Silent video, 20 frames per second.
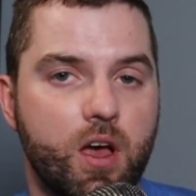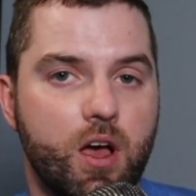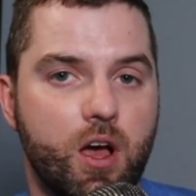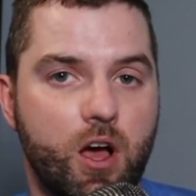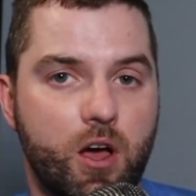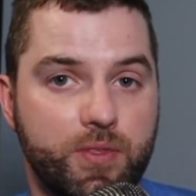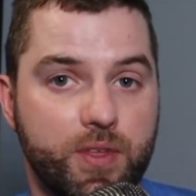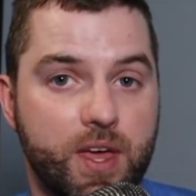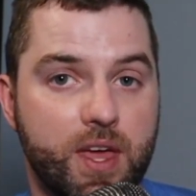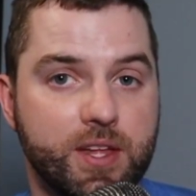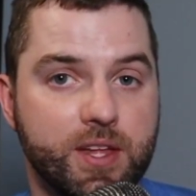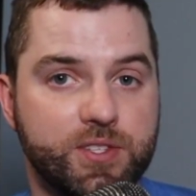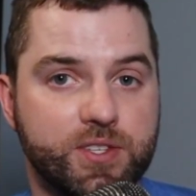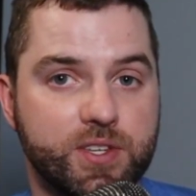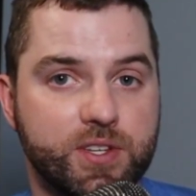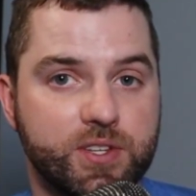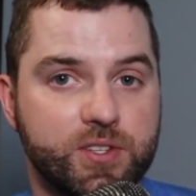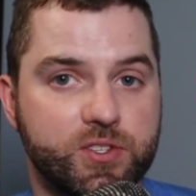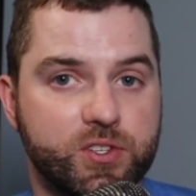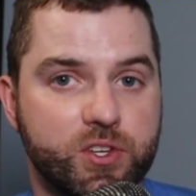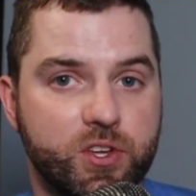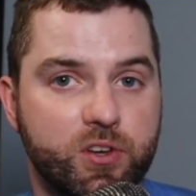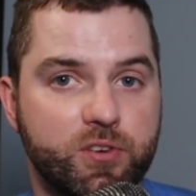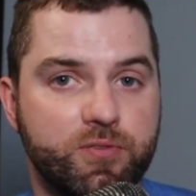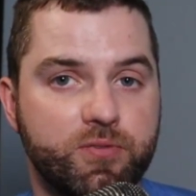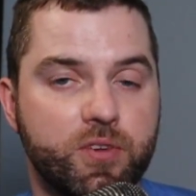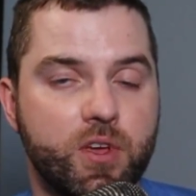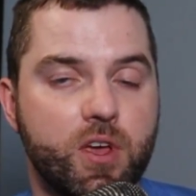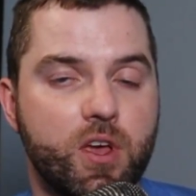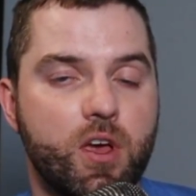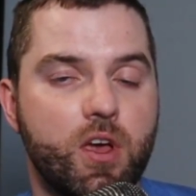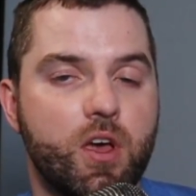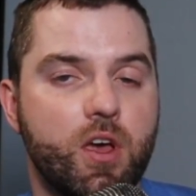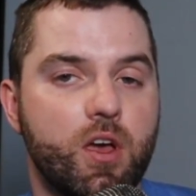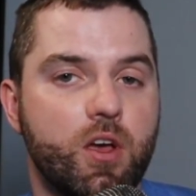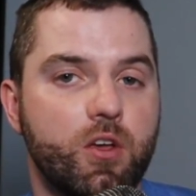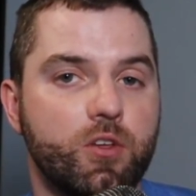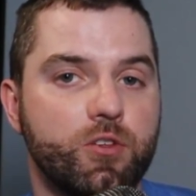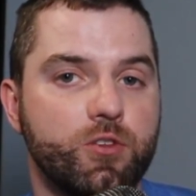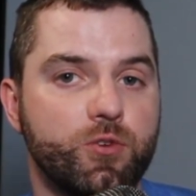on the headset itself,
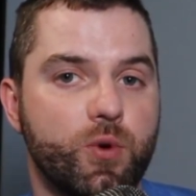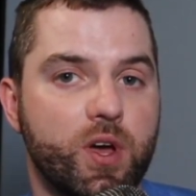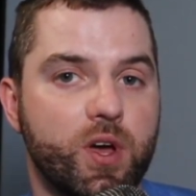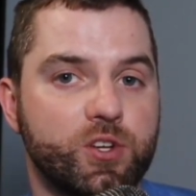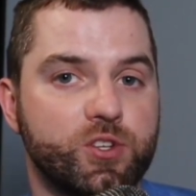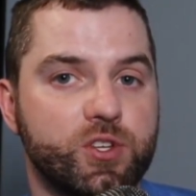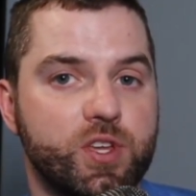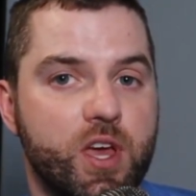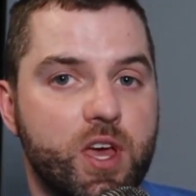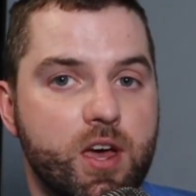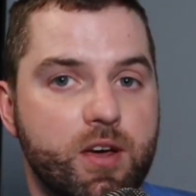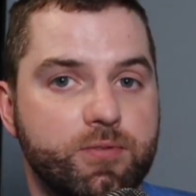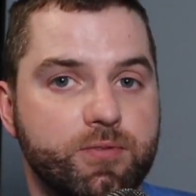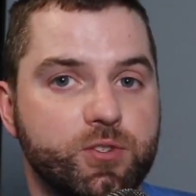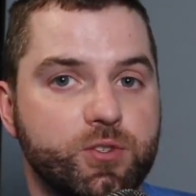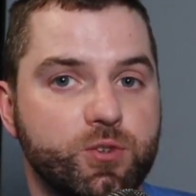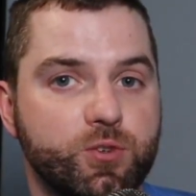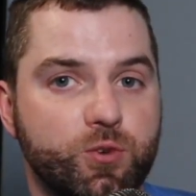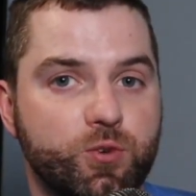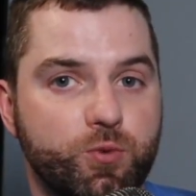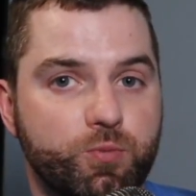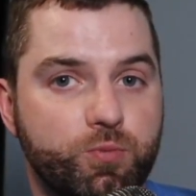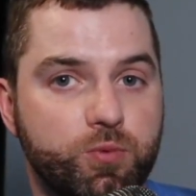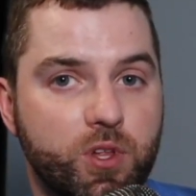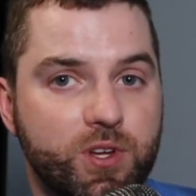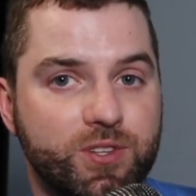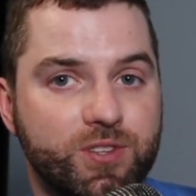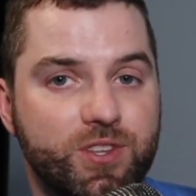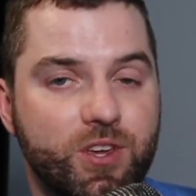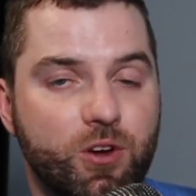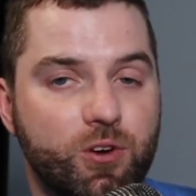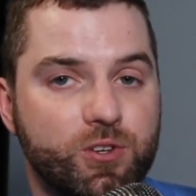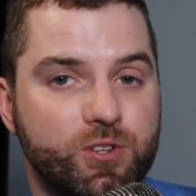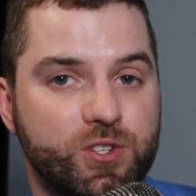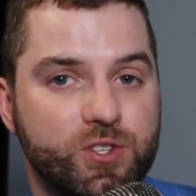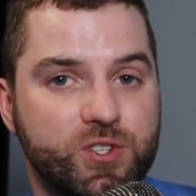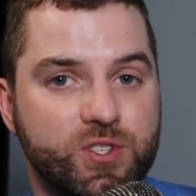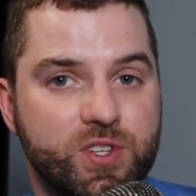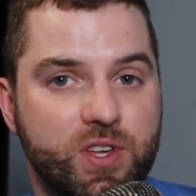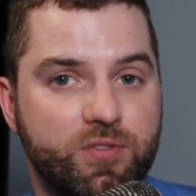you actually have to plug the
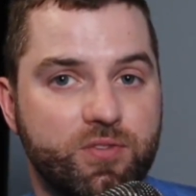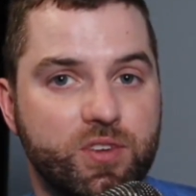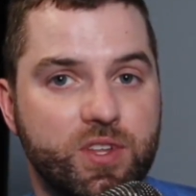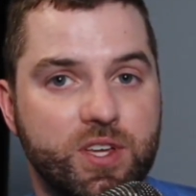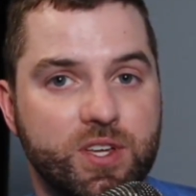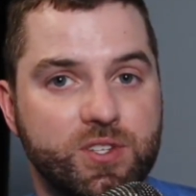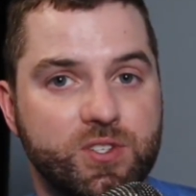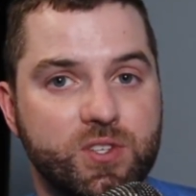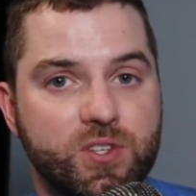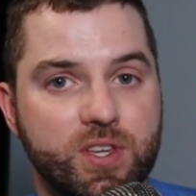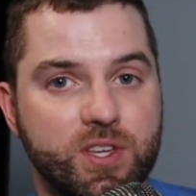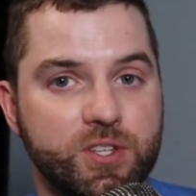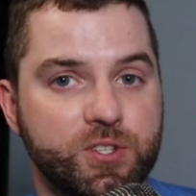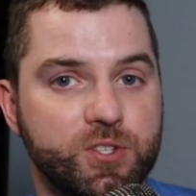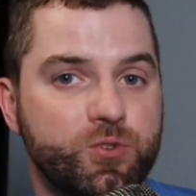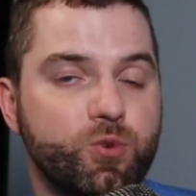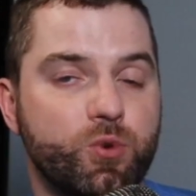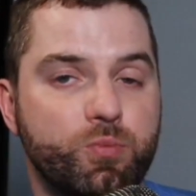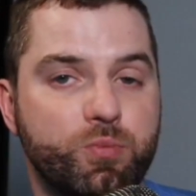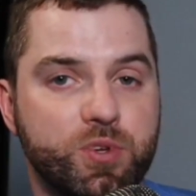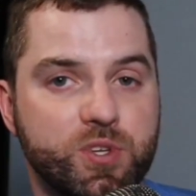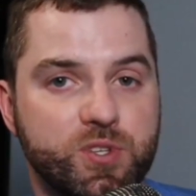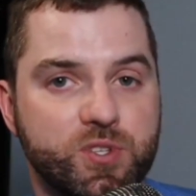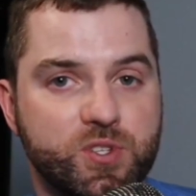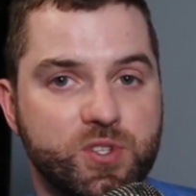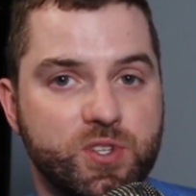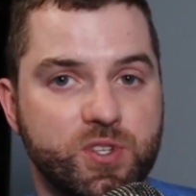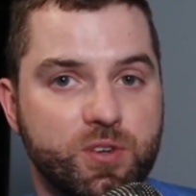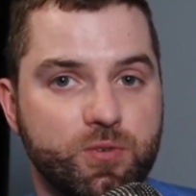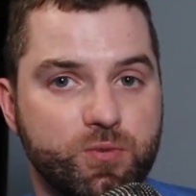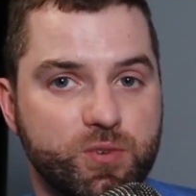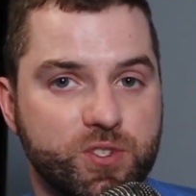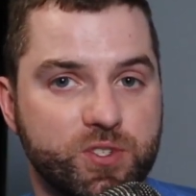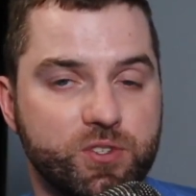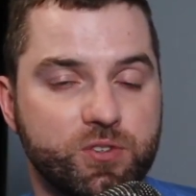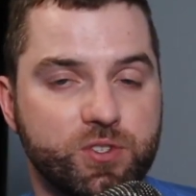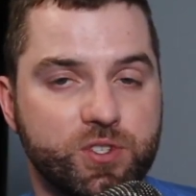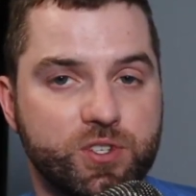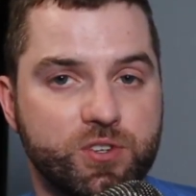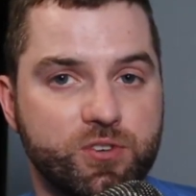Arctis 7X into a PC with
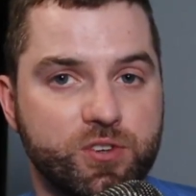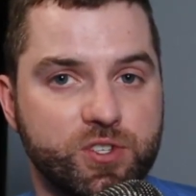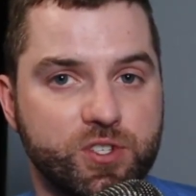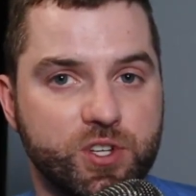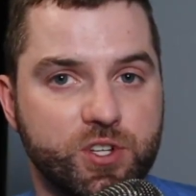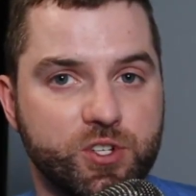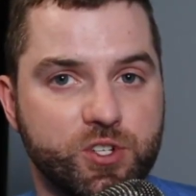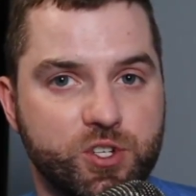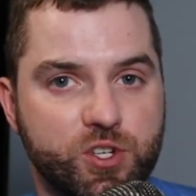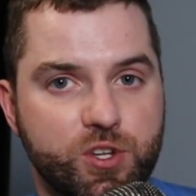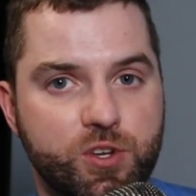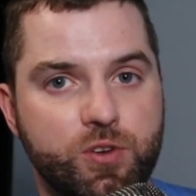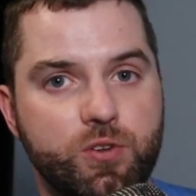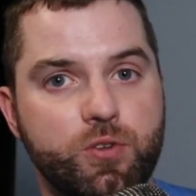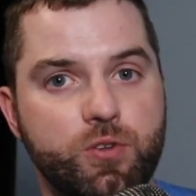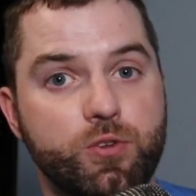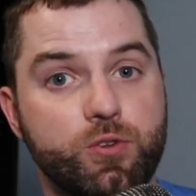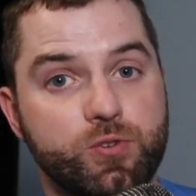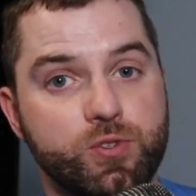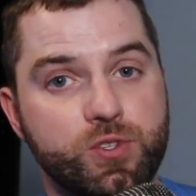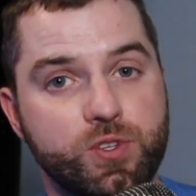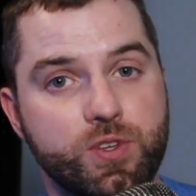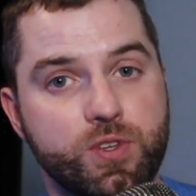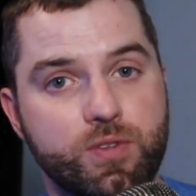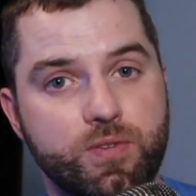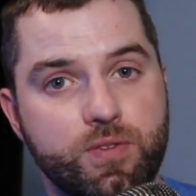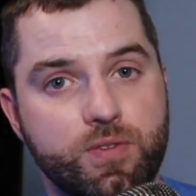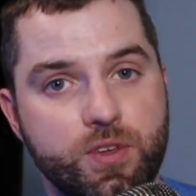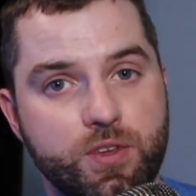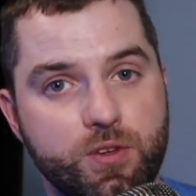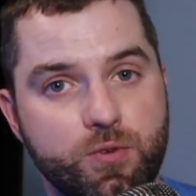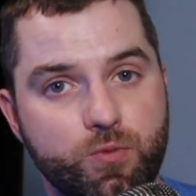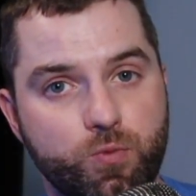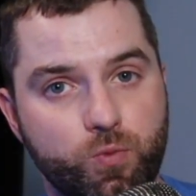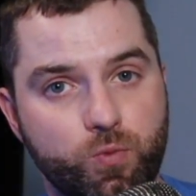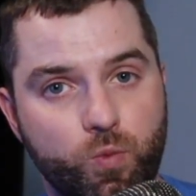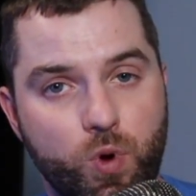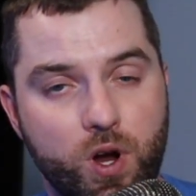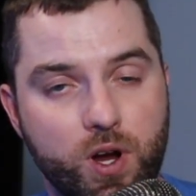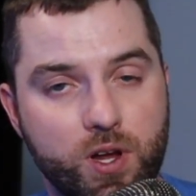SteelSeries Engine using the
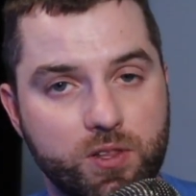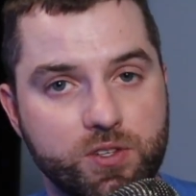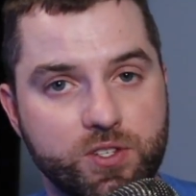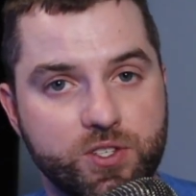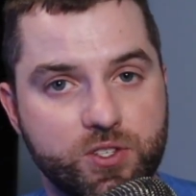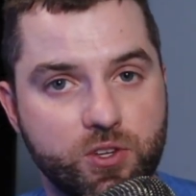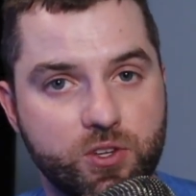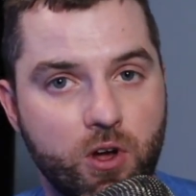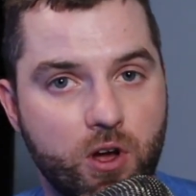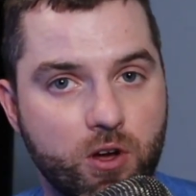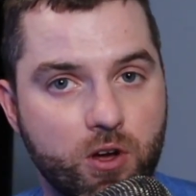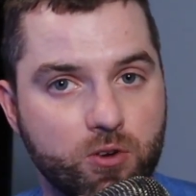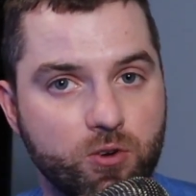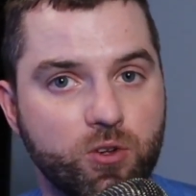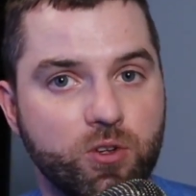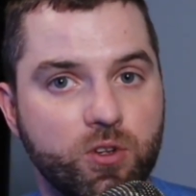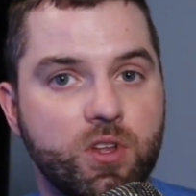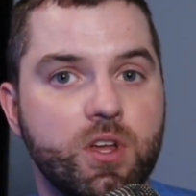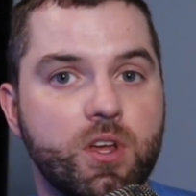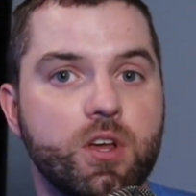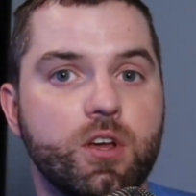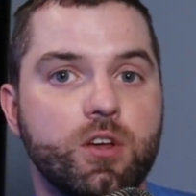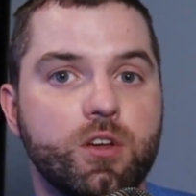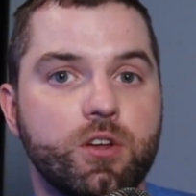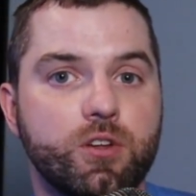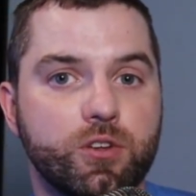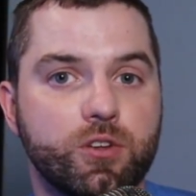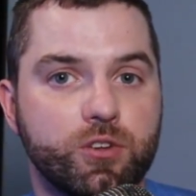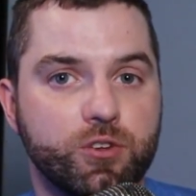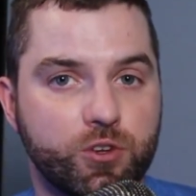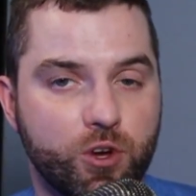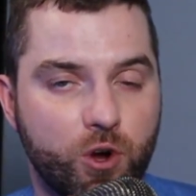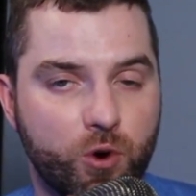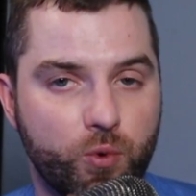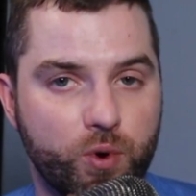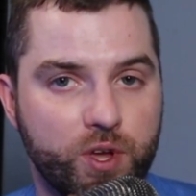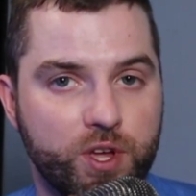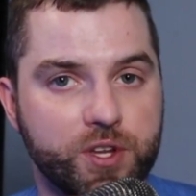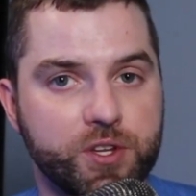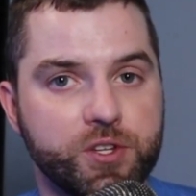wireless dongle,
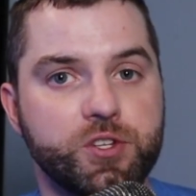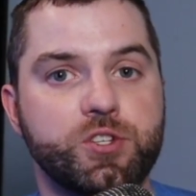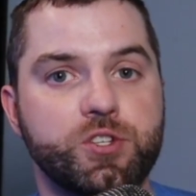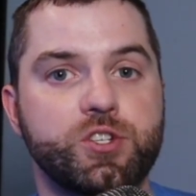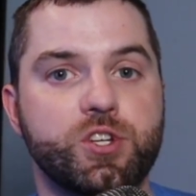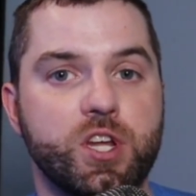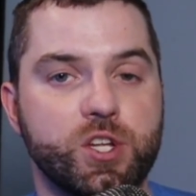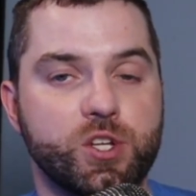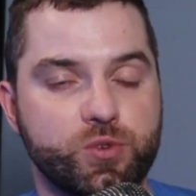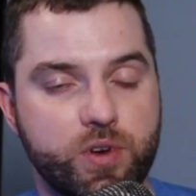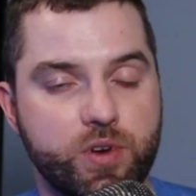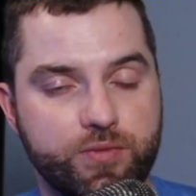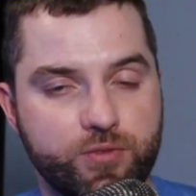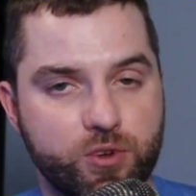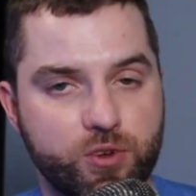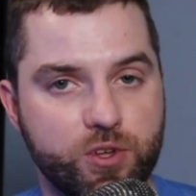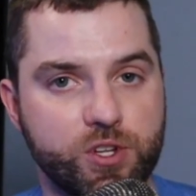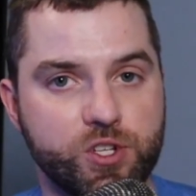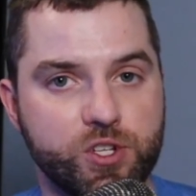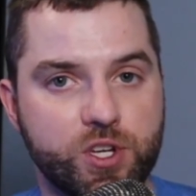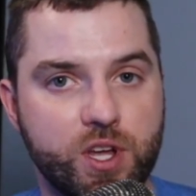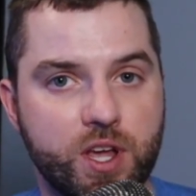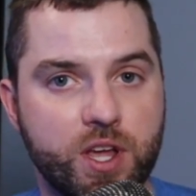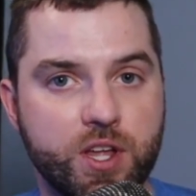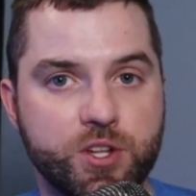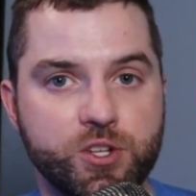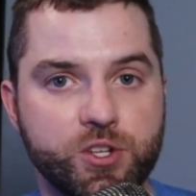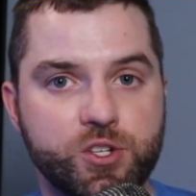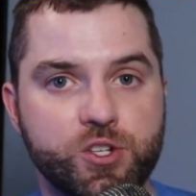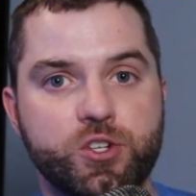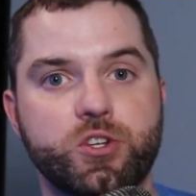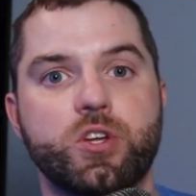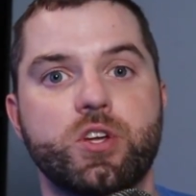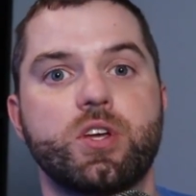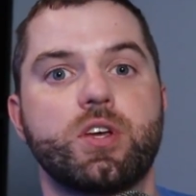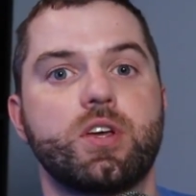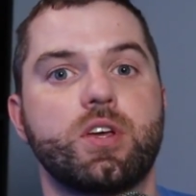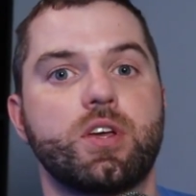go in, change whatever you're going to change,